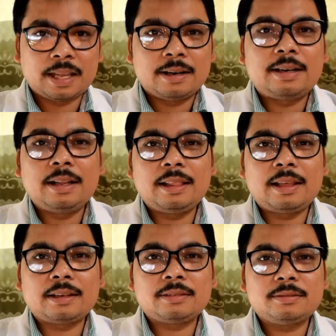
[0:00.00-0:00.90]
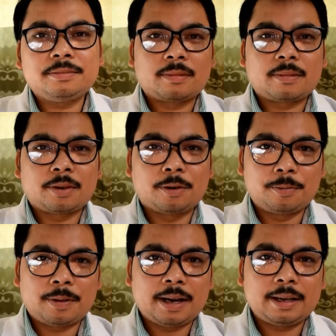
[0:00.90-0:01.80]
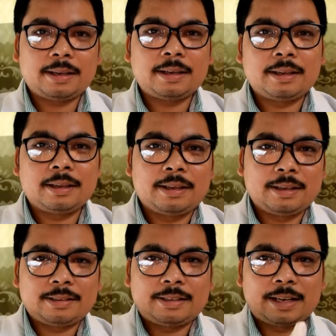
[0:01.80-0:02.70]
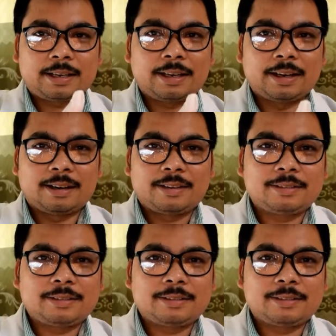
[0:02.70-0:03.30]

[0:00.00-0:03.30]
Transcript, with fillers: Till then, goodbye, take care.